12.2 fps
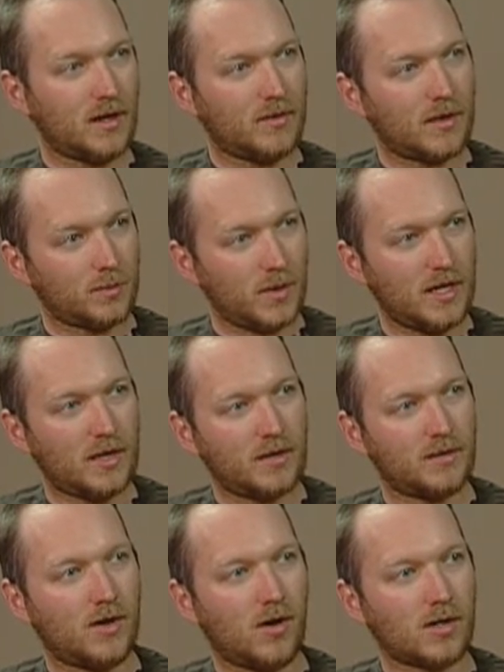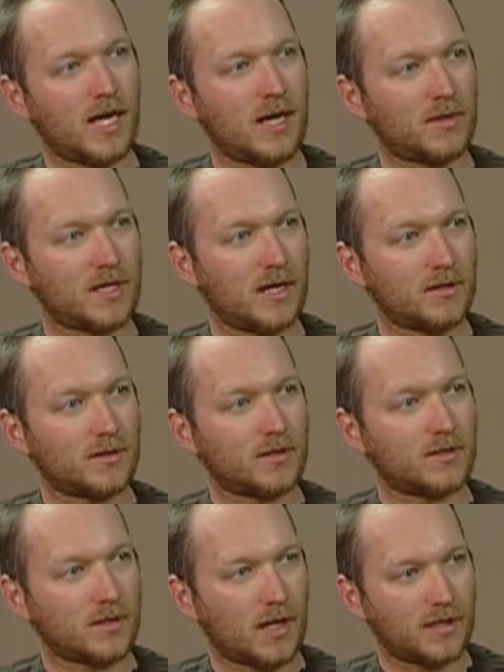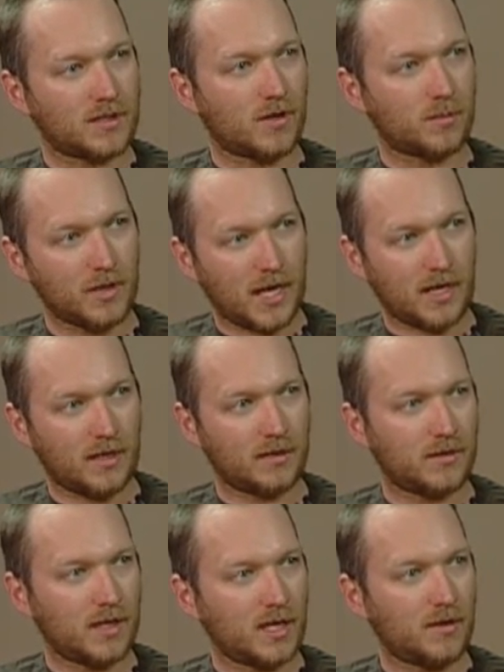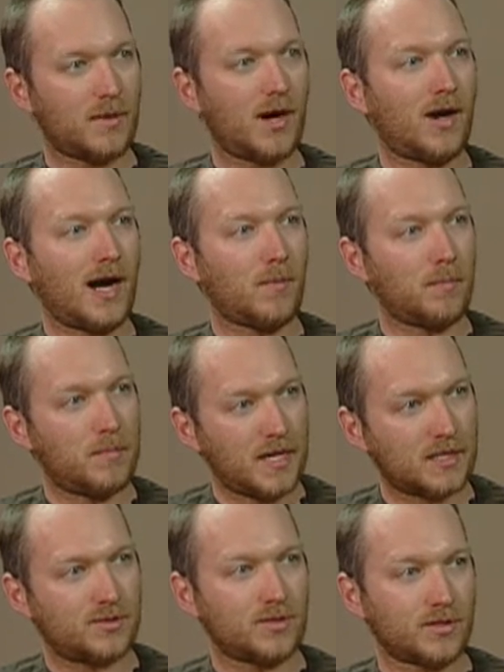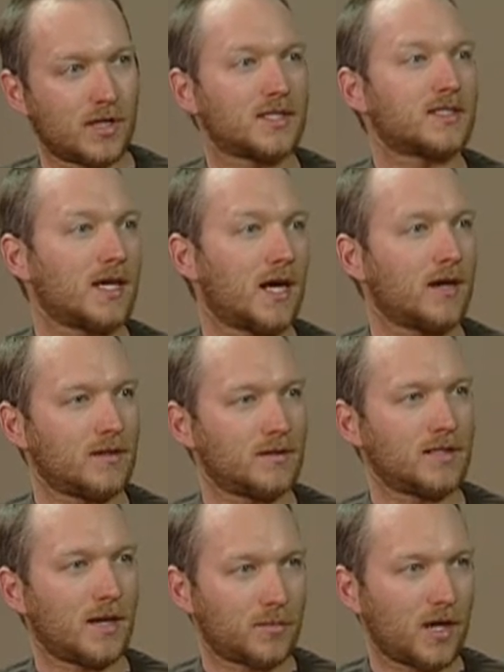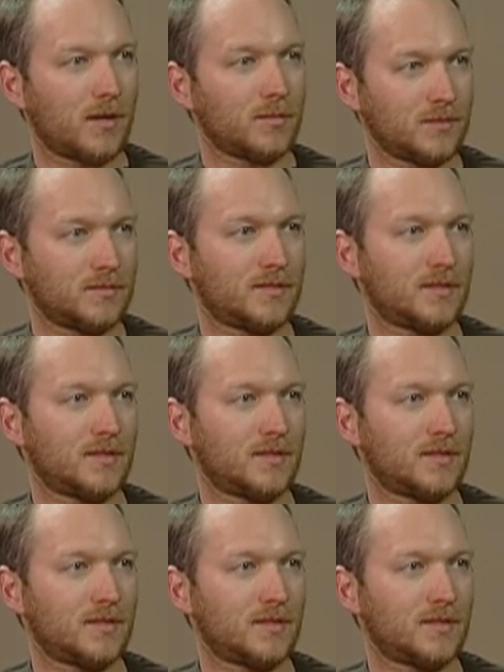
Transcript: And then we all came together to try and start planning and thinking about how best to address that problem.